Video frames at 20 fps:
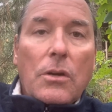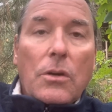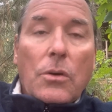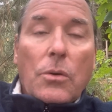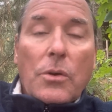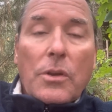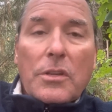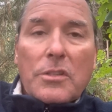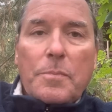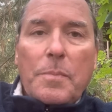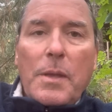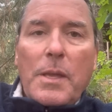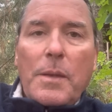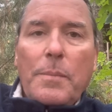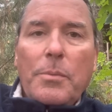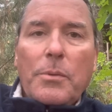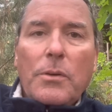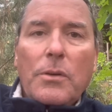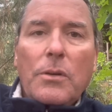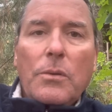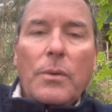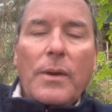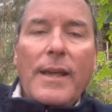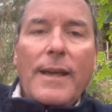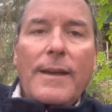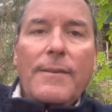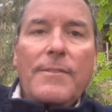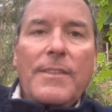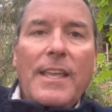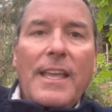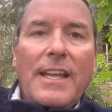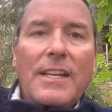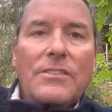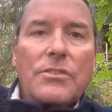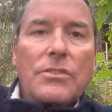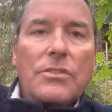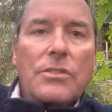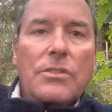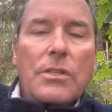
or those people would have the answers